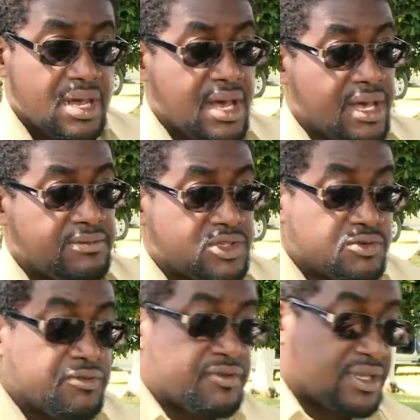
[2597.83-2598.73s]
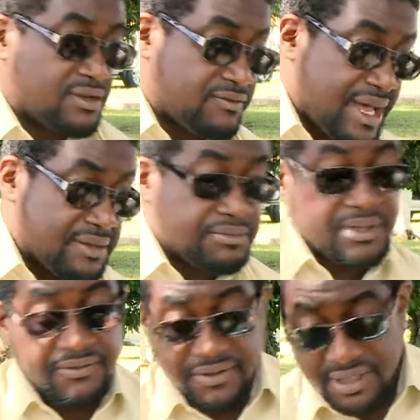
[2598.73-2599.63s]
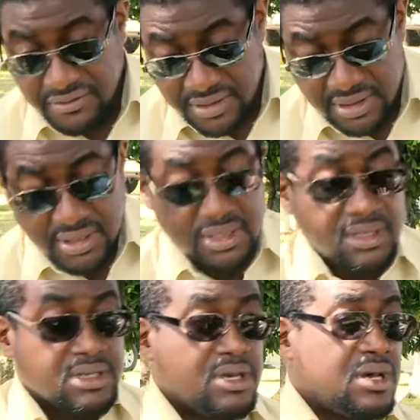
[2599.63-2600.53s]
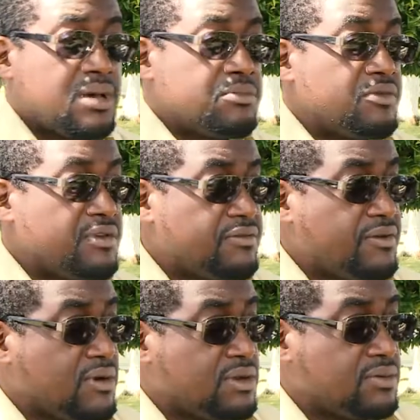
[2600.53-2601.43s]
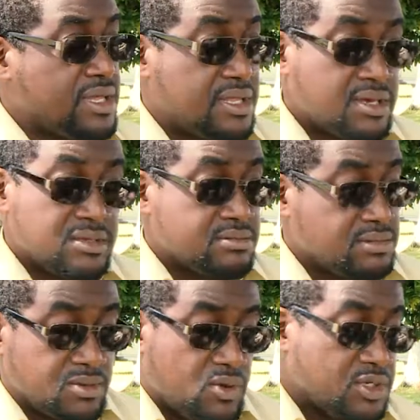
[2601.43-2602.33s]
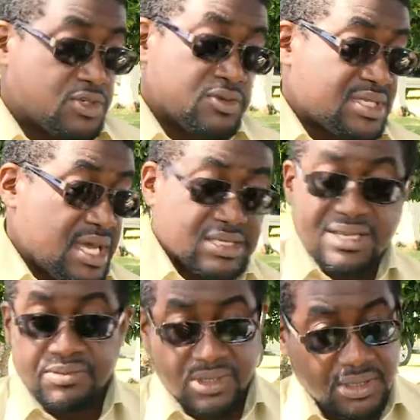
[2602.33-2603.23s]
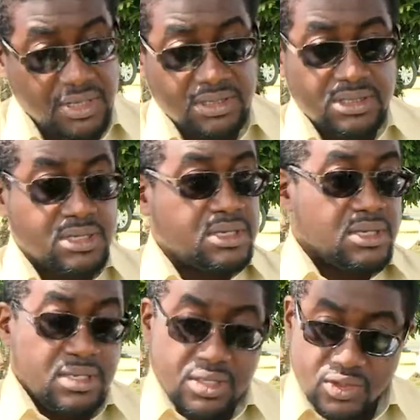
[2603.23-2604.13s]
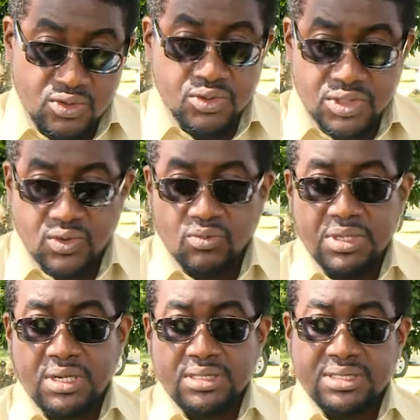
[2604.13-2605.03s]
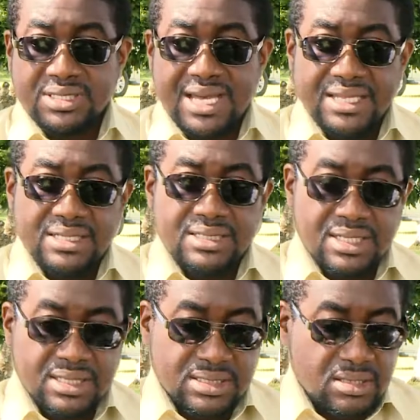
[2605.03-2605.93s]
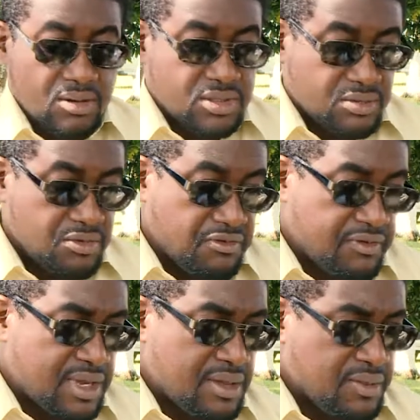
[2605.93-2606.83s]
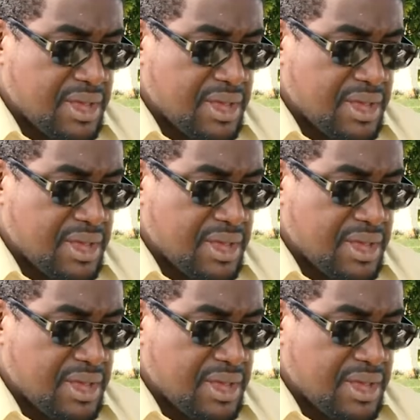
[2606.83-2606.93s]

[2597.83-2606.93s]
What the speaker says: To forgive and be forgiven. Moving forward, whether one choose to accept or not, you do so, because that is not going to move forward.